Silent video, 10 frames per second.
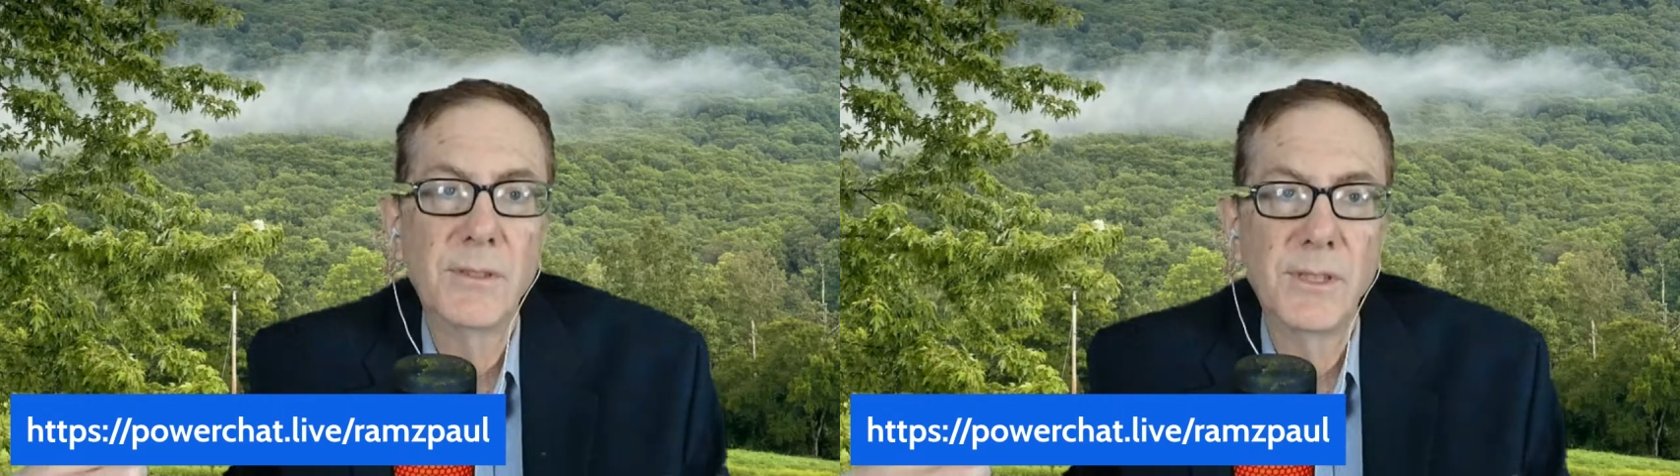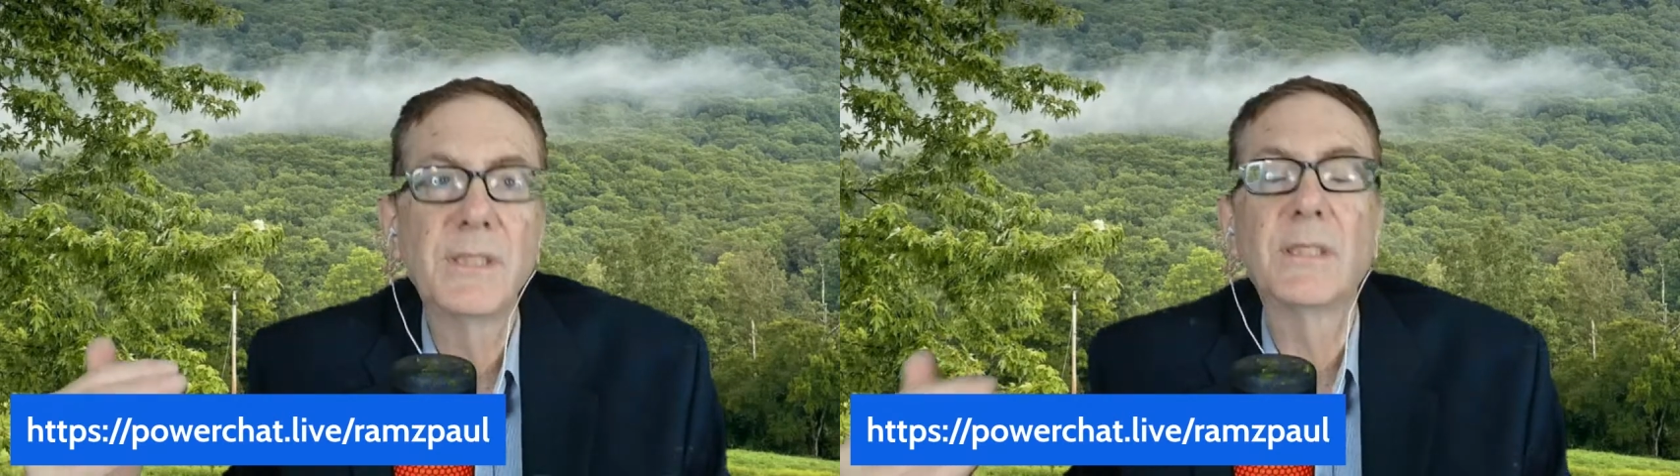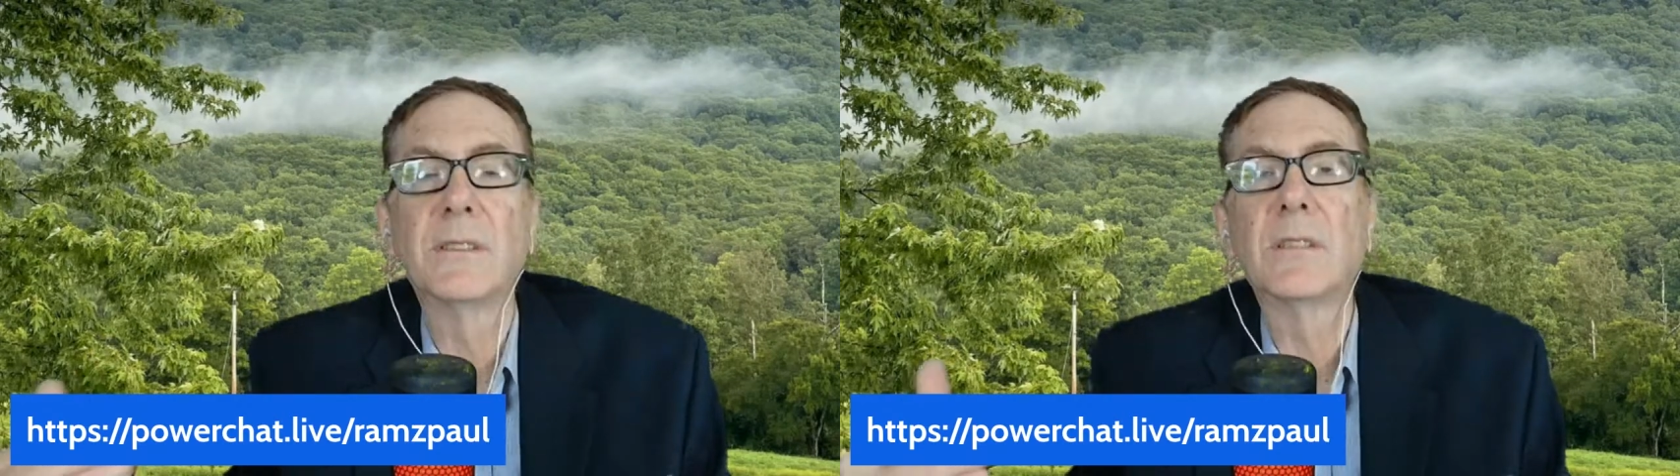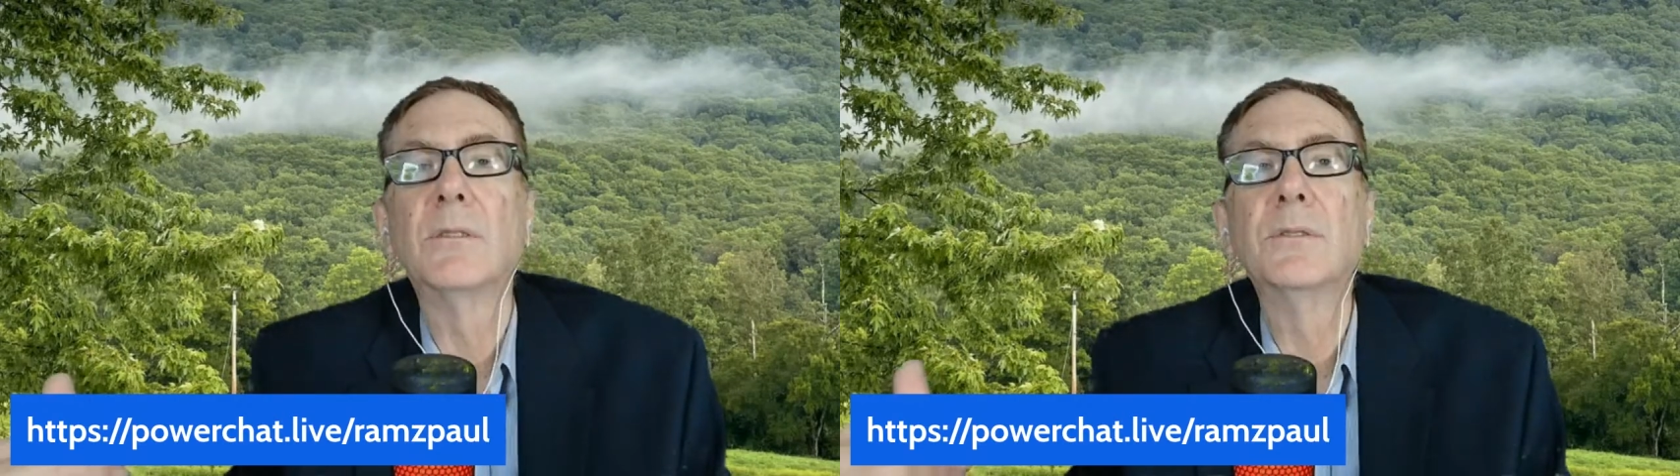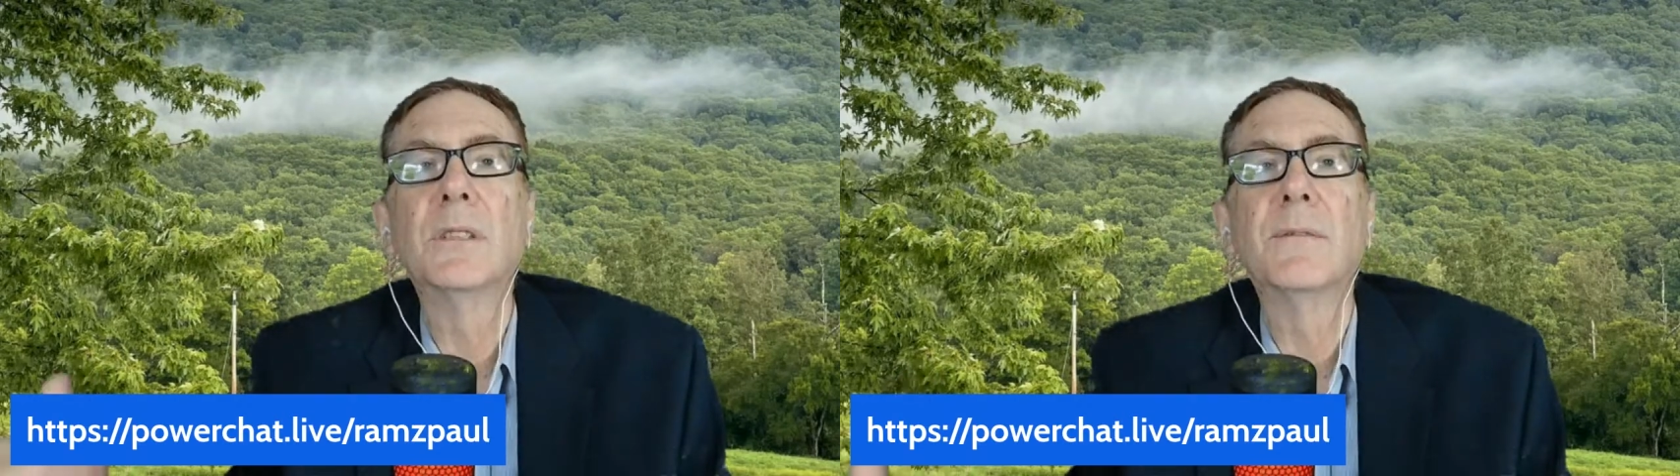just
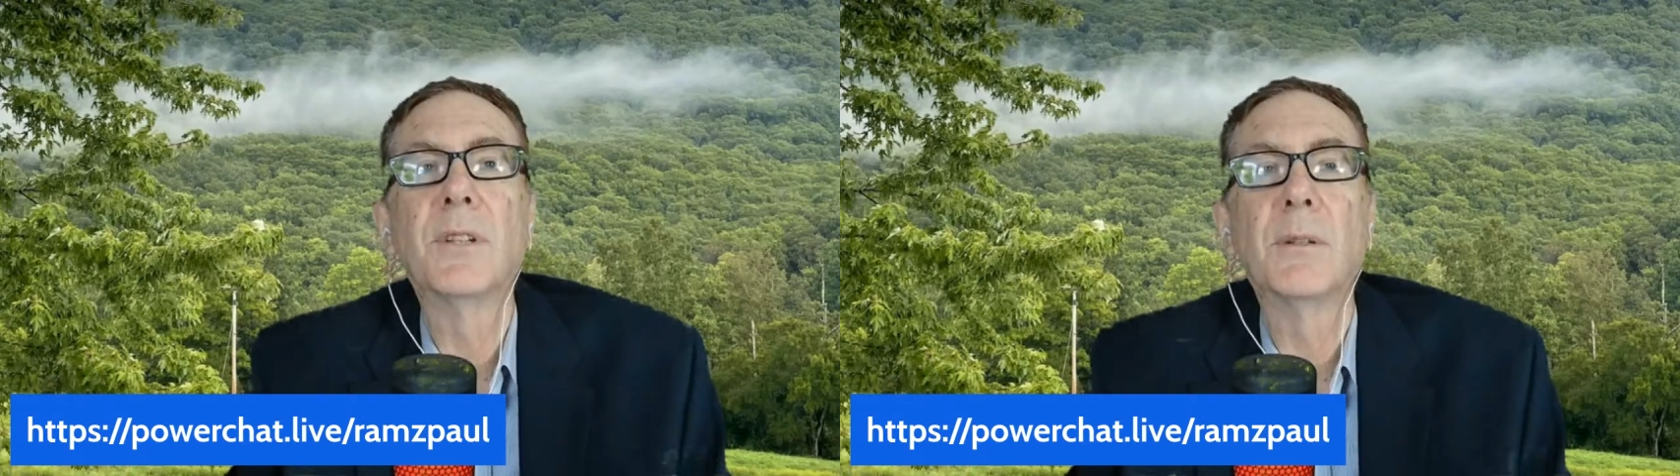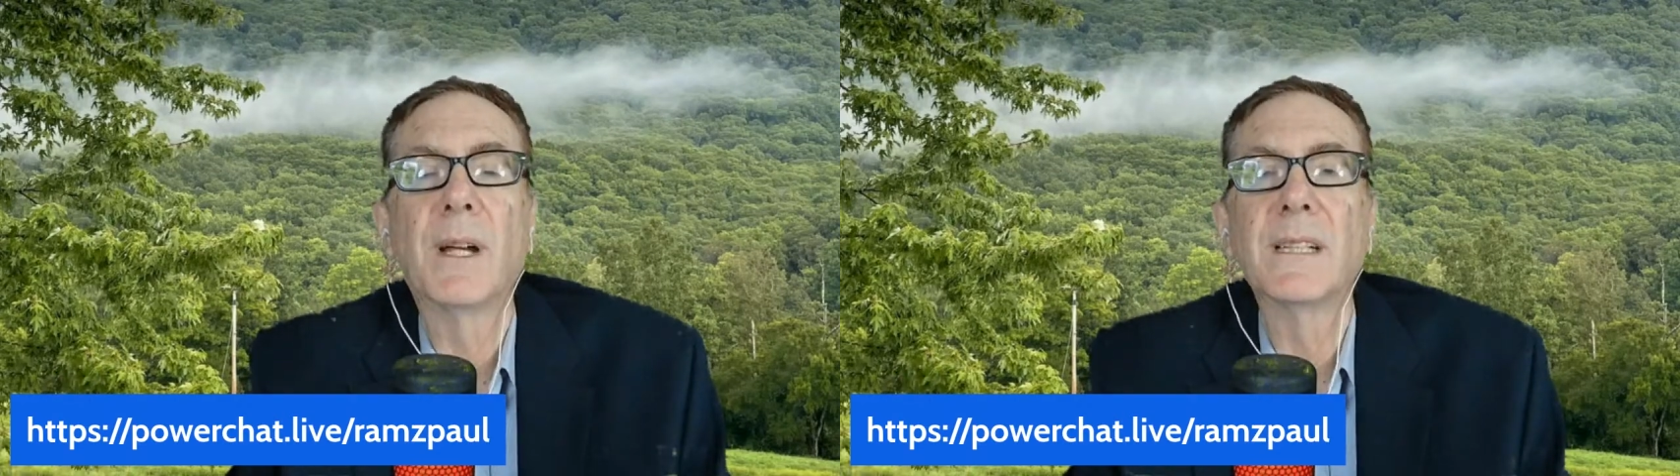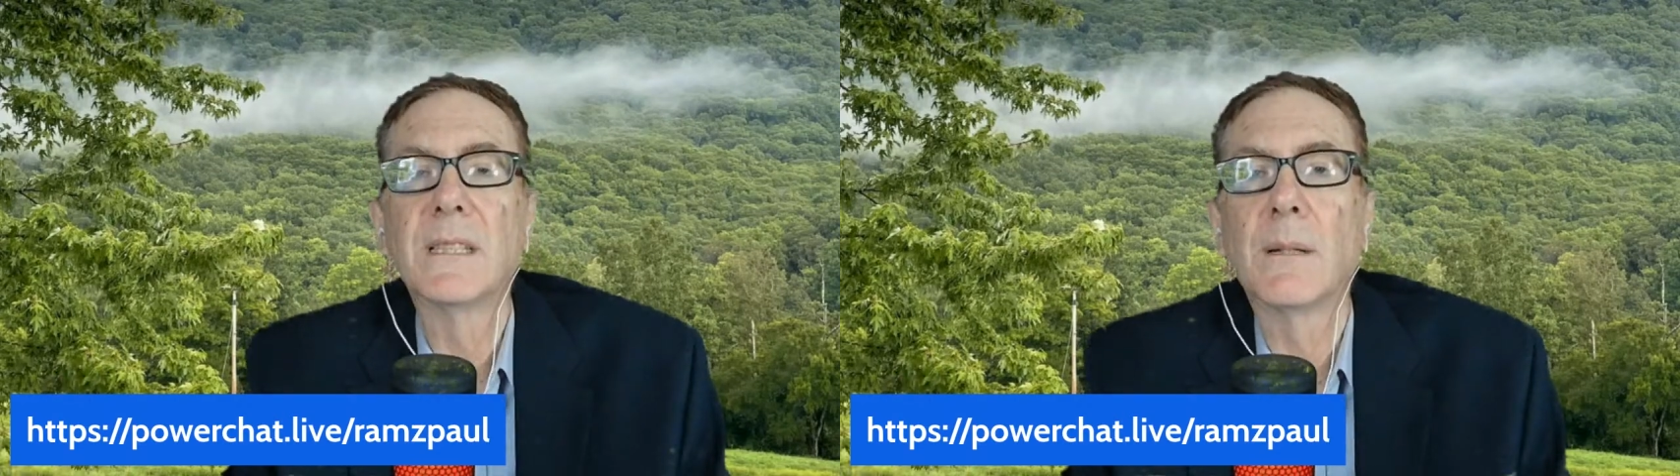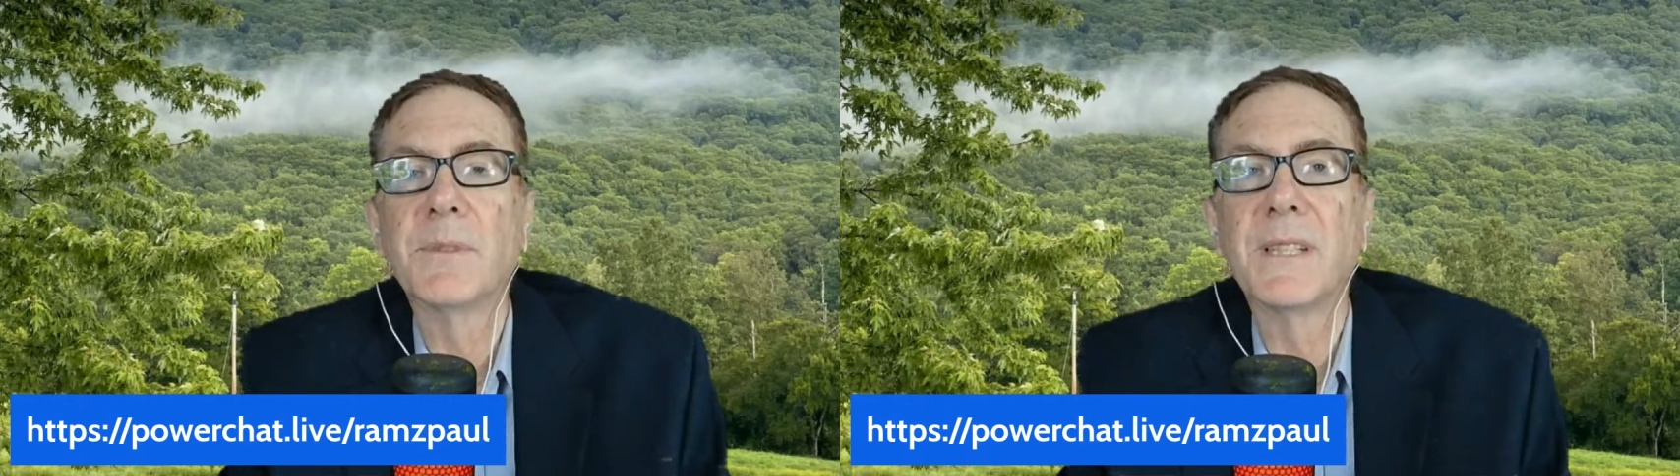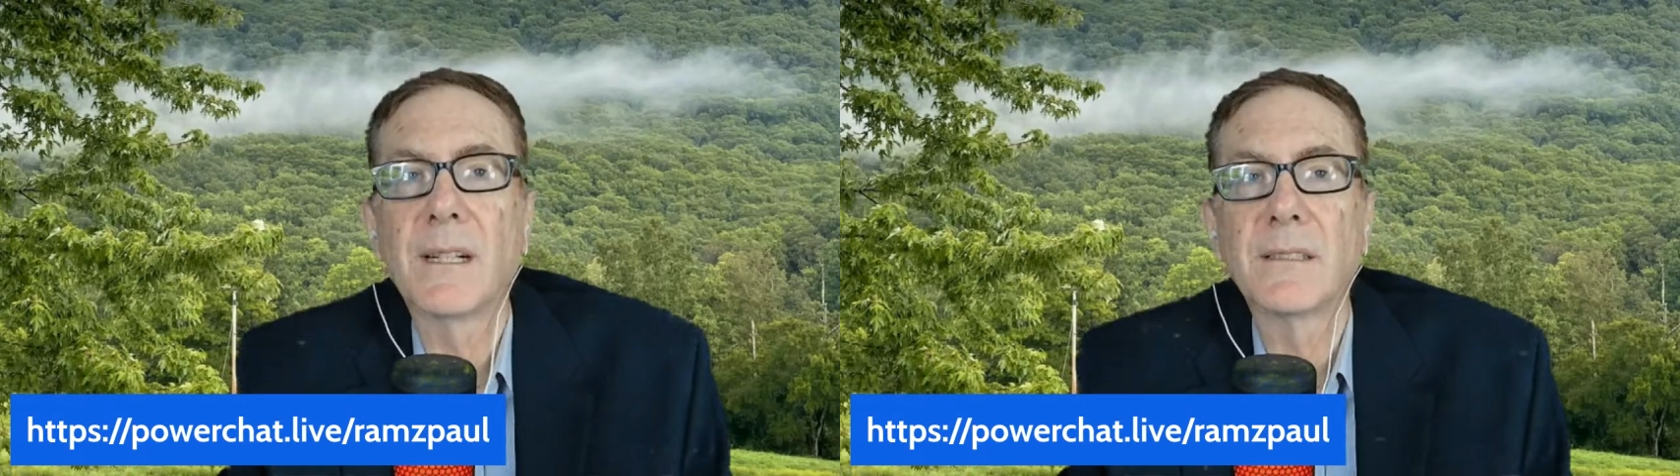exclusive to my Substack